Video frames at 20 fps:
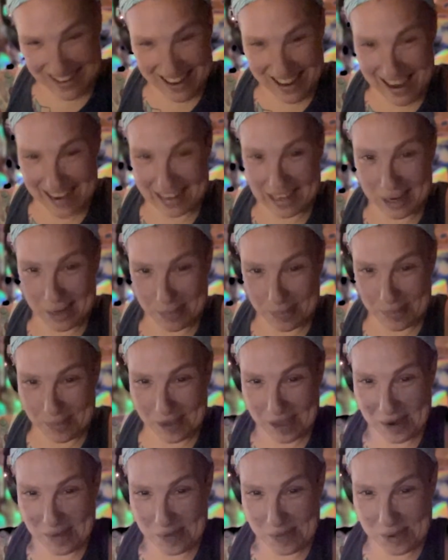I keep them
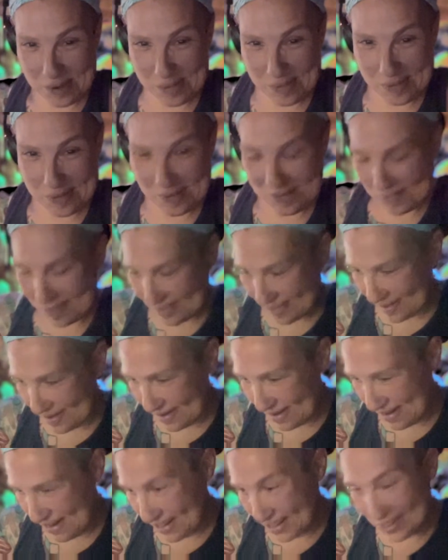at a minimum.
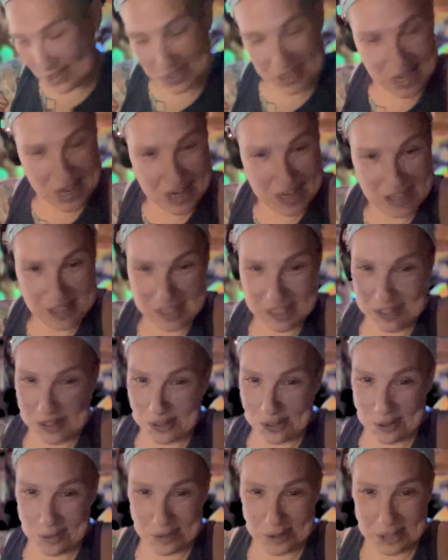Because the
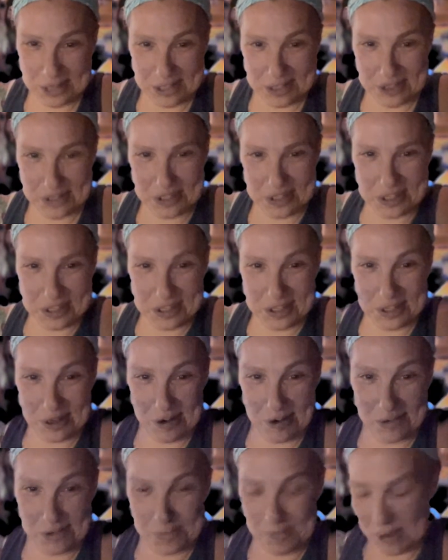truth says just
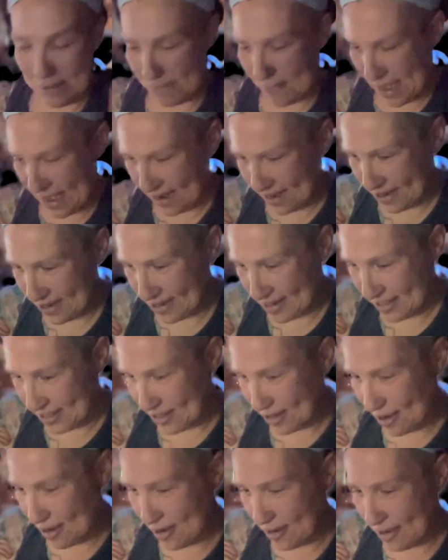serves me better is
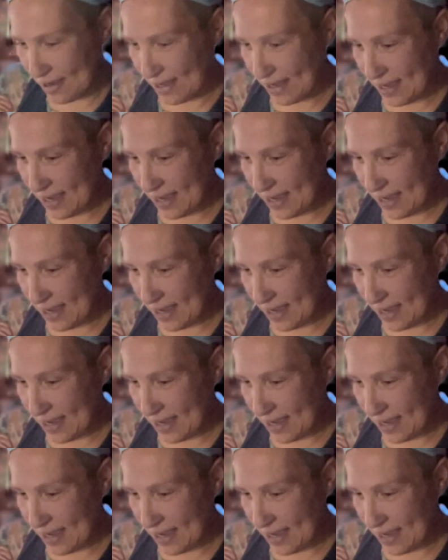all.